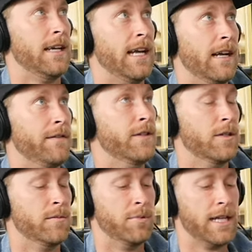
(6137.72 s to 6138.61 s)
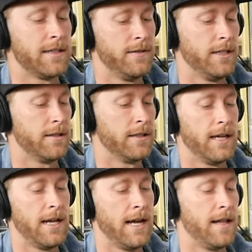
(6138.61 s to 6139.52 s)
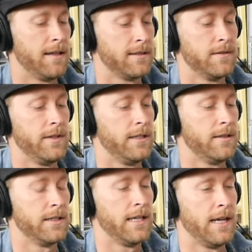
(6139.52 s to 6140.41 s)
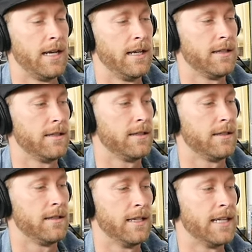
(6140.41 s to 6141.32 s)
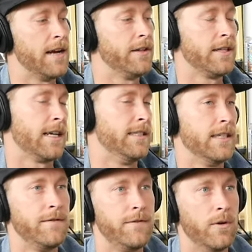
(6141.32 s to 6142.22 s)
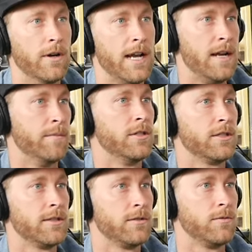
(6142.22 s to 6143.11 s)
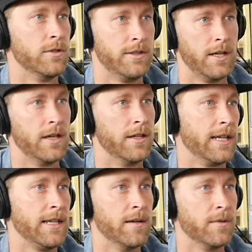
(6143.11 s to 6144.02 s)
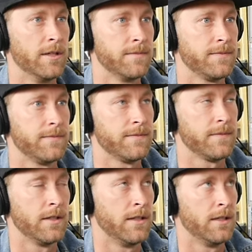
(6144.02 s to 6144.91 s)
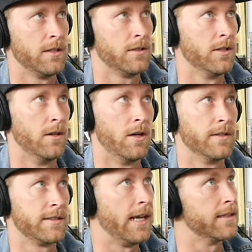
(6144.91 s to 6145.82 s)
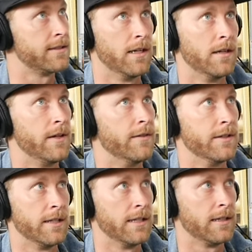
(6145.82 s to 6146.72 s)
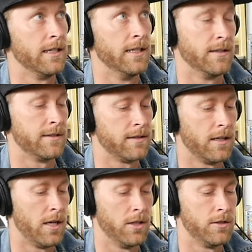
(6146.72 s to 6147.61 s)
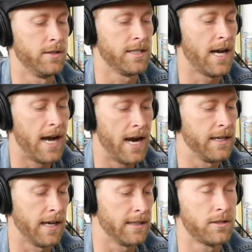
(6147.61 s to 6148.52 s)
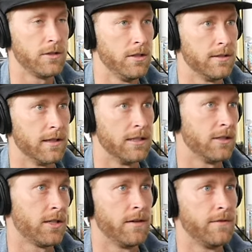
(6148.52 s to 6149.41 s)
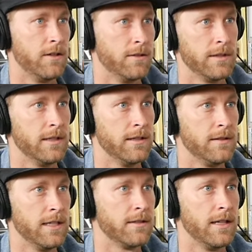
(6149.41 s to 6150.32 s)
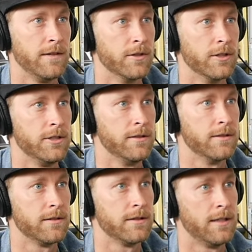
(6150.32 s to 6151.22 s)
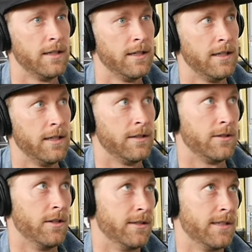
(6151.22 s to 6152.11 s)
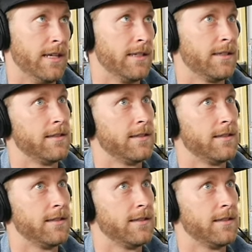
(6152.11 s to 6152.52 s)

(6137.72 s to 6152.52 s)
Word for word: And I filmed Blake's video on that, Alex's video on that. Like everything I did for Ambush was done on that camera. So all the skate stuff, everything. And it's a tiny, I still use it. I just shot photos with it yesterday for a shoot. So it's like,